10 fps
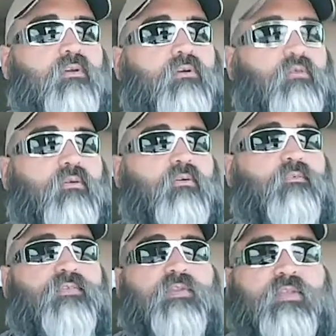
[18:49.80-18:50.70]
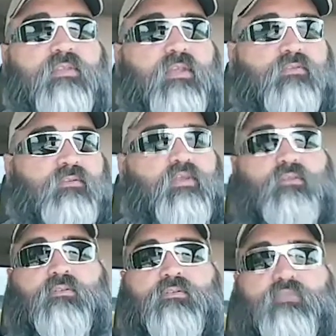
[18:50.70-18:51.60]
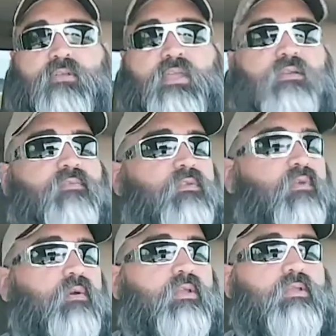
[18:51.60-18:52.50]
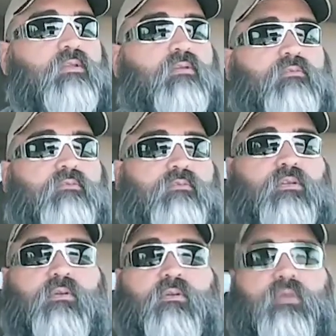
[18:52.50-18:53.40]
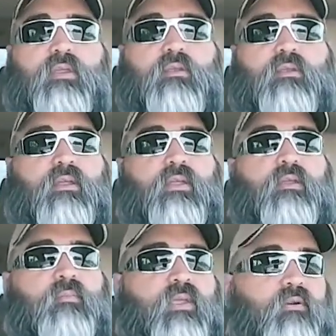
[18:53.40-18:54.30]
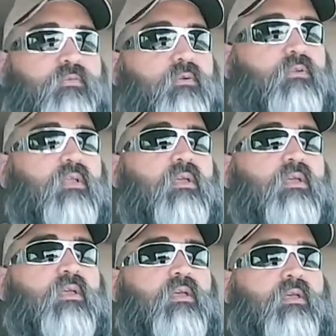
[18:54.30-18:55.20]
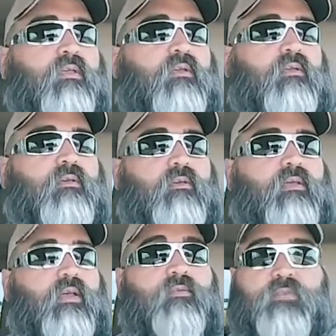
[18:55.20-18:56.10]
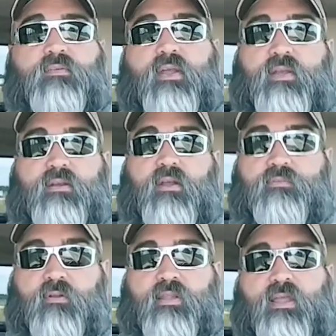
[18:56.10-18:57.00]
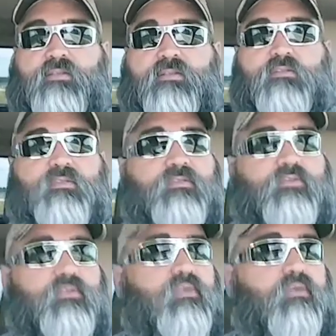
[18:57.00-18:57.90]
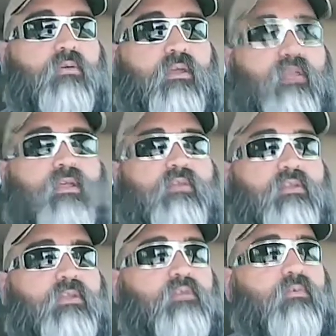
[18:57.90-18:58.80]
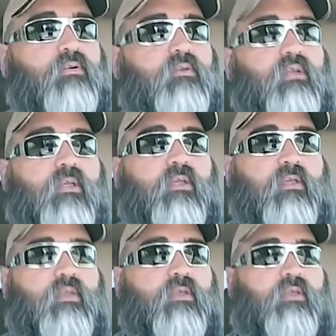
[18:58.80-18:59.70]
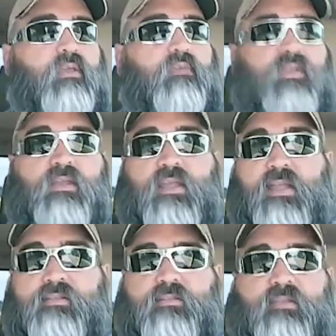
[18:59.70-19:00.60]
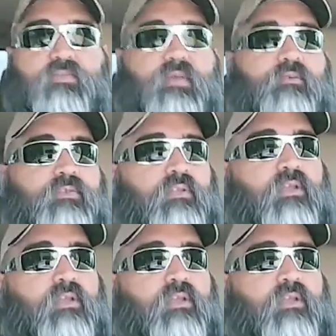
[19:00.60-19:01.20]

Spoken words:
or $50,000. I have no idea, and I am careful. I've never had an at-fault accident, just so you know. I have a clean record. I've had accidents when I was a lot